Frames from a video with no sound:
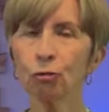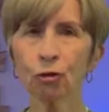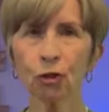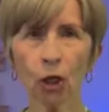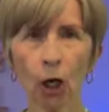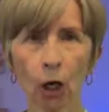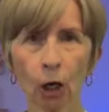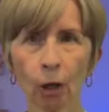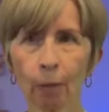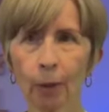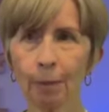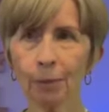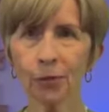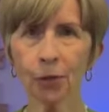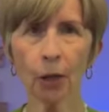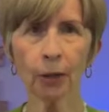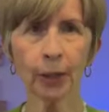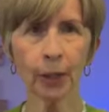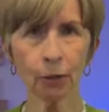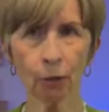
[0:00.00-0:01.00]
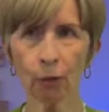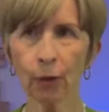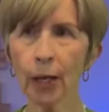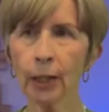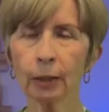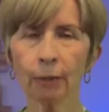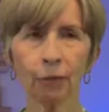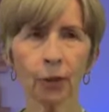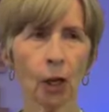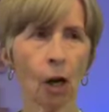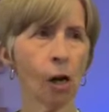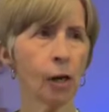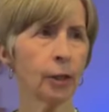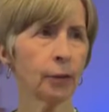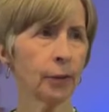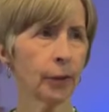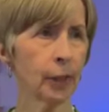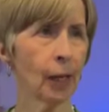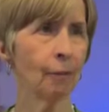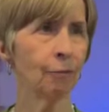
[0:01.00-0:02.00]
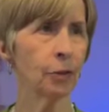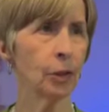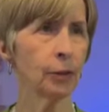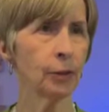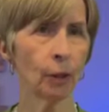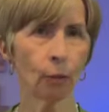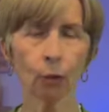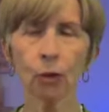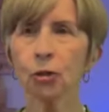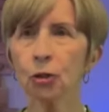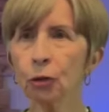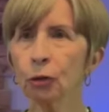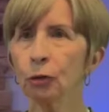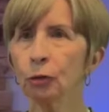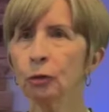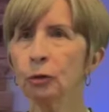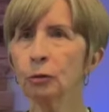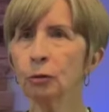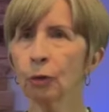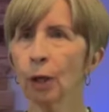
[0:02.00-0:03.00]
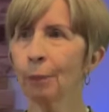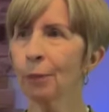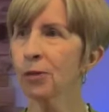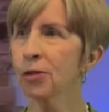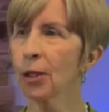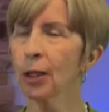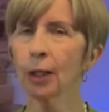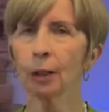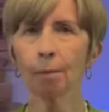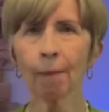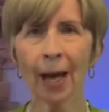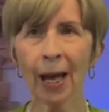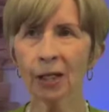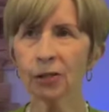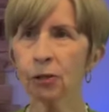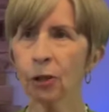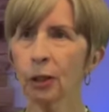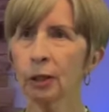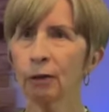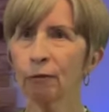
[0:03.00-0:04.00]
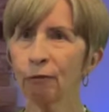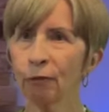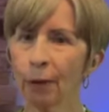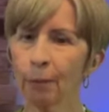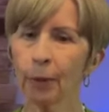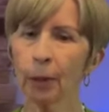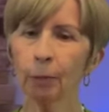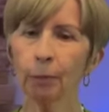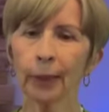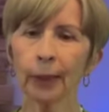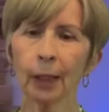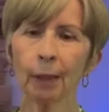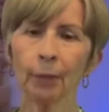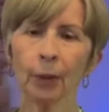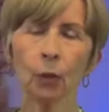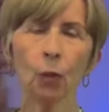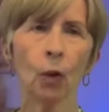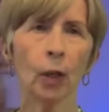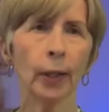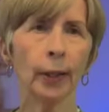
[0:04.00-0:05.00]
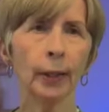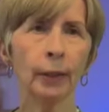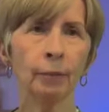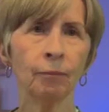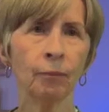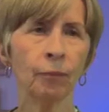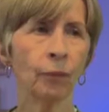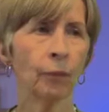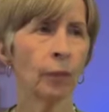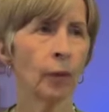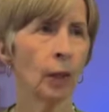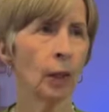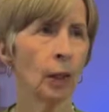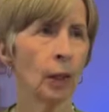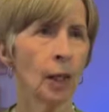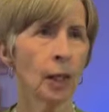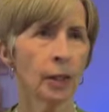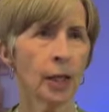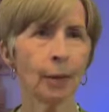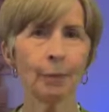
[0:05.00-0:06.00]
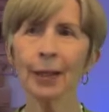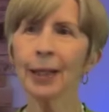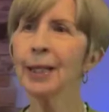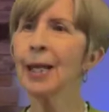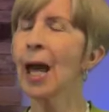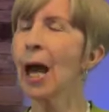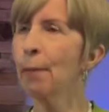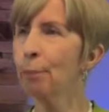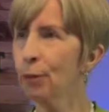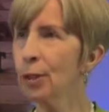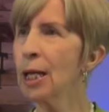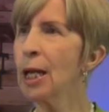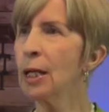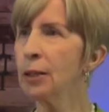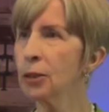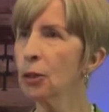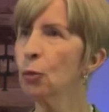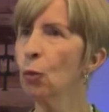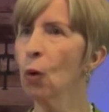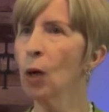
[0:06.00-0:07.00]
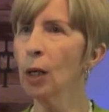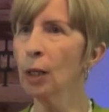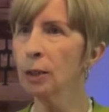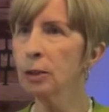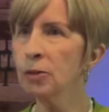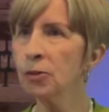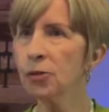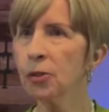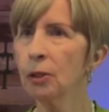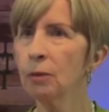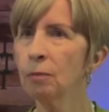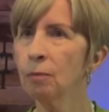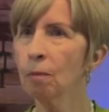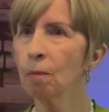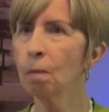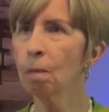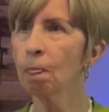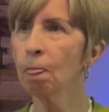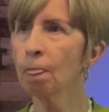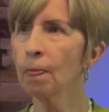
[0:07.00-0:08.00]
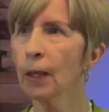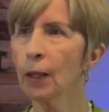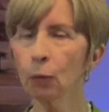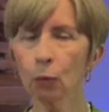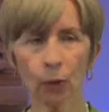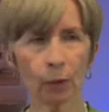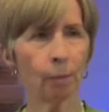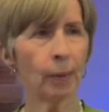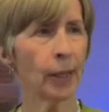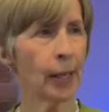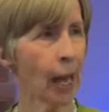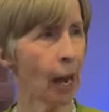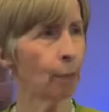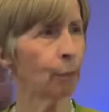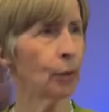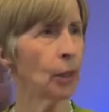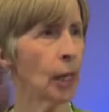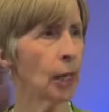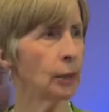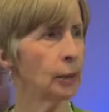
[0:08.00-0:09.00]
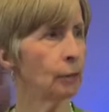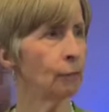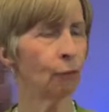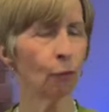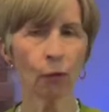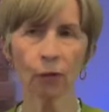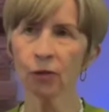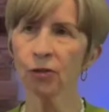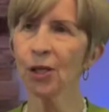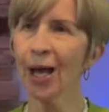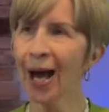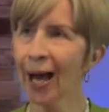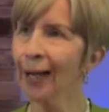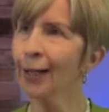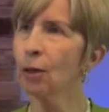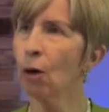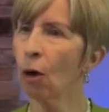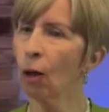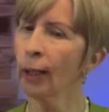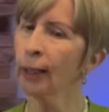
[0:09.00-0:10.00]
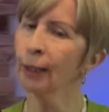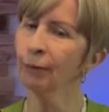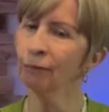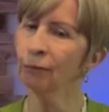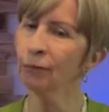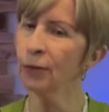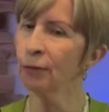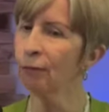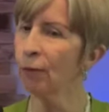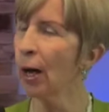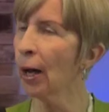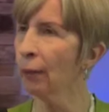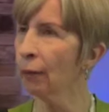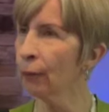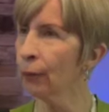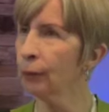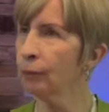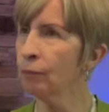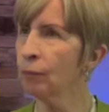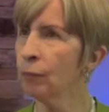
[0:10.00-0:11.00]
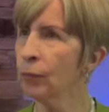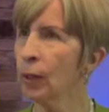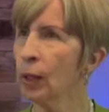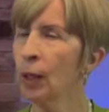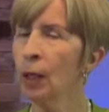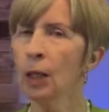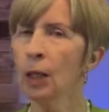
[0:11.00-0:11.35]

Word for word: the two cherubims on either end of the Ark of the Covenant? There were two, representing masculine and feminine becoming one. They mean apprehended ones, and we've been apprehended for this high calling of the Father.